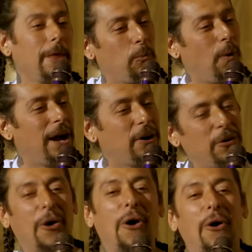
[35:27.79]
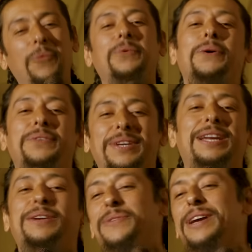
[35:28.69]
And why are all
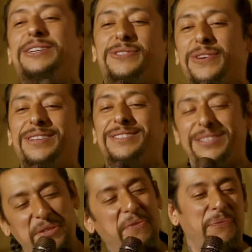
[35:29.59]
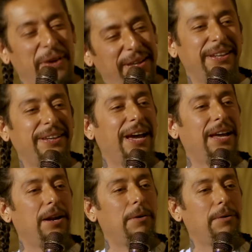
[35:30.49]
rotating restaurants in the fucking
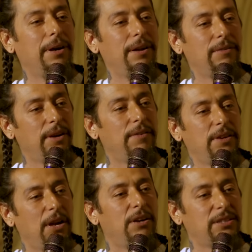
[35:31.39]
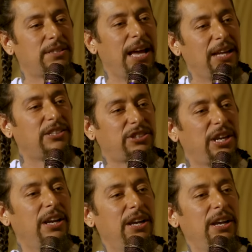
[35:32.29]
ghetto? Have you ever noticed that
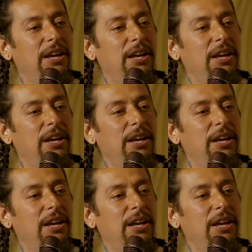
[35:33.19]
shit?